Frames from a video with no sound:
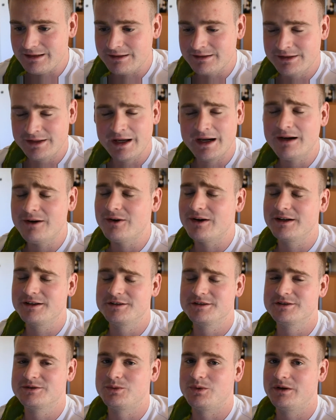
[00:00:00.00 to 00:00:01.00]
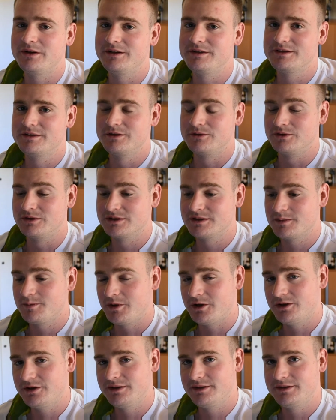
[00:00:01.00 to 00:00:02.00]
now I just wanted to
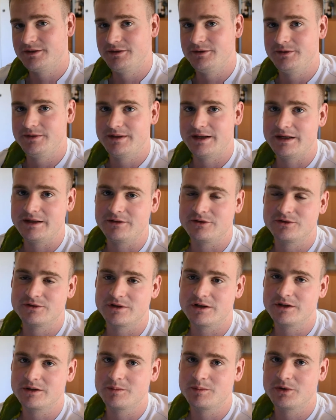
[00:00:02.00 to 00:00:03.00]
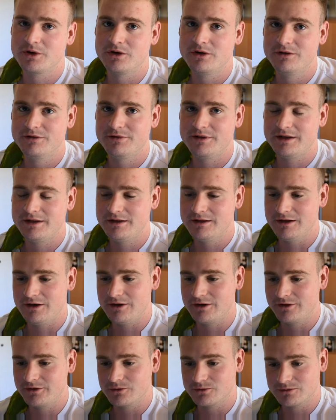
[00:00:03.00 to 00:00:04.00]
respond to that drug profile
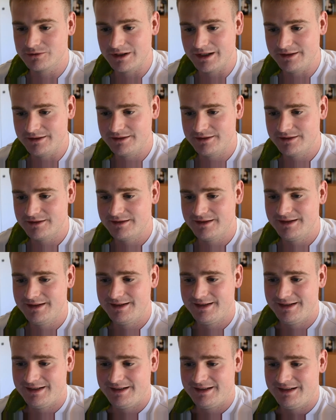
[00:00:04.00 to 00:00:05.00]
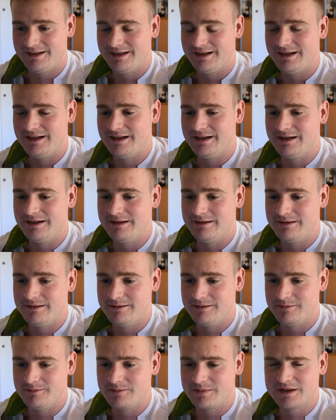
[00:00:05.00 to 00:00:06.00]
on Reddit.
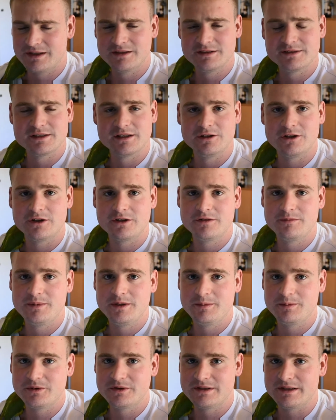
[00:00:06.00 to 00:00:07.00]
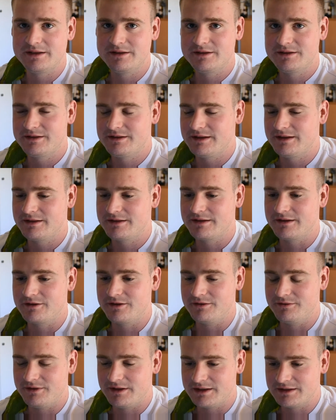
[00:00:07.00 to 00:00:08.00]
Because a lot of people tend to take their
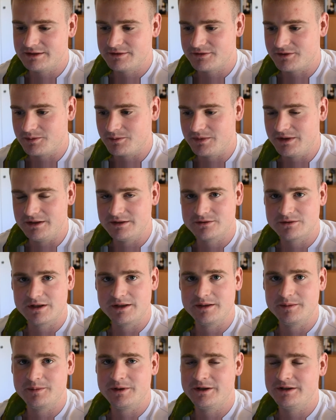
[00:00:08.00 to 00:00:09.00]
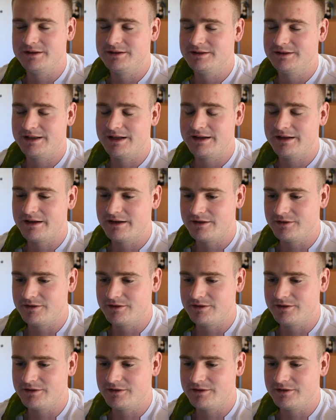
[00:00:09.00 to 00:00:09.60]
advice from these Reddit pages, and I